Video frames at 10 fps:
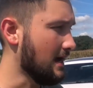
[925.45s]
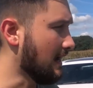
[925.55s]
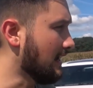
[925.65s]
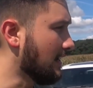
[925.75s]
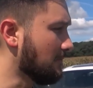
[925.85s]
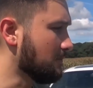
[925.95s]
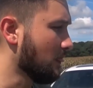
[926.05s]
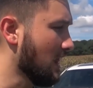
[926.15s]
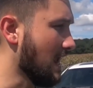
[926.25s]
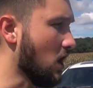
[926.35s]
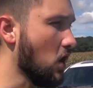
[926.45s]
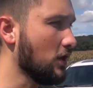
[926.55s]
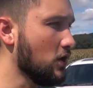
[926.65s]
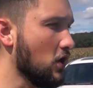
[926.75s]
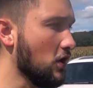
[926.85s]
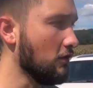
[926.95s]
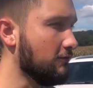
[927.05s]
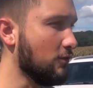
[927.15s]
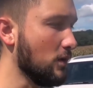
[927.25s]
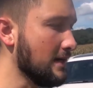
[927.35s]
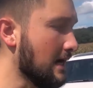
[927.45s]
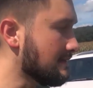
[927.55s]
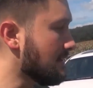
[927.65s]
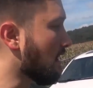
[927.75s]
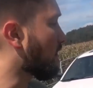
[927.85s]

All in all, Ford knocked it out